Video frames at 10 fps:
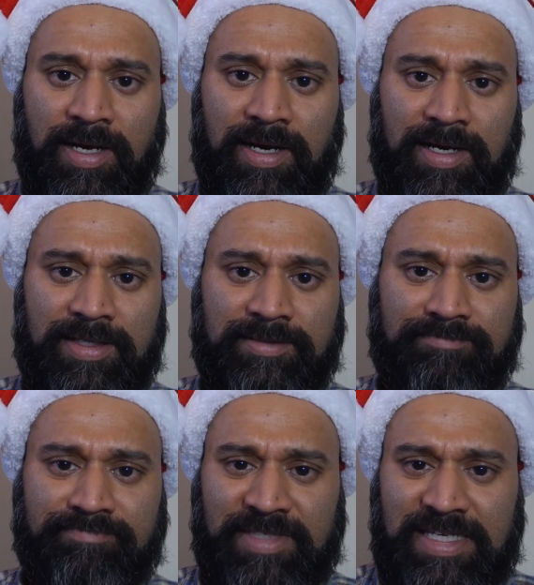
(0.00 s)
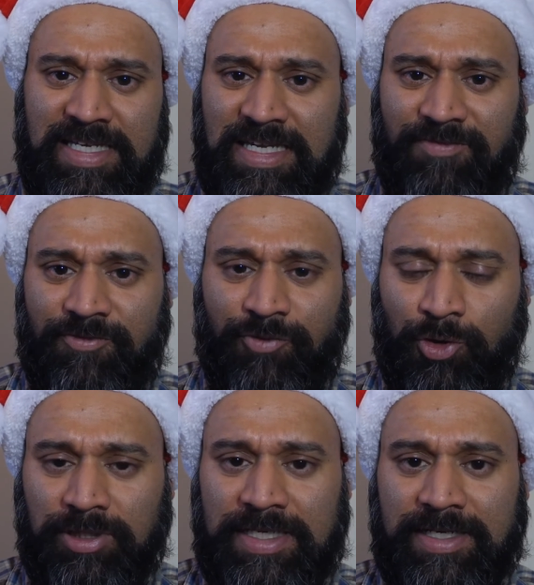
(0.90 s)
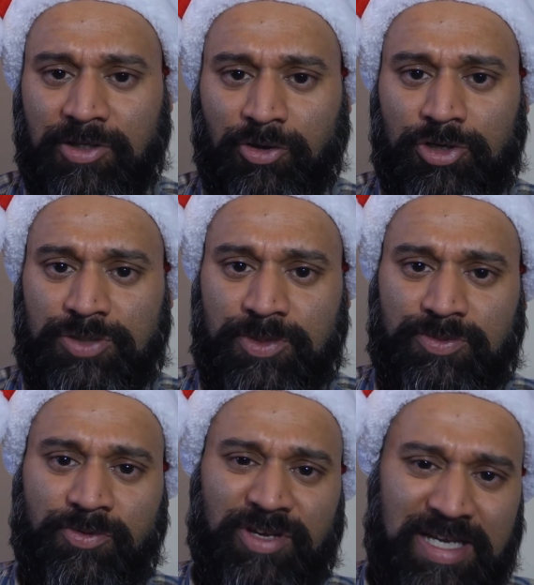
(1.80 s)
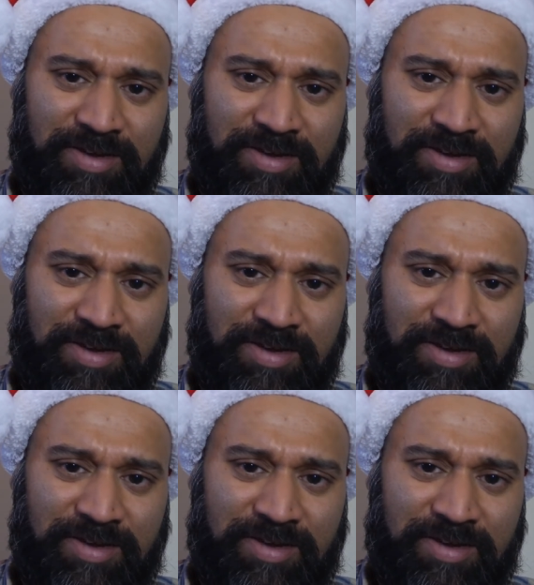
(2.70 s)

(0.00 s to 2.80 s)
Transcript: Uh, even for a lead in a Christmas movie,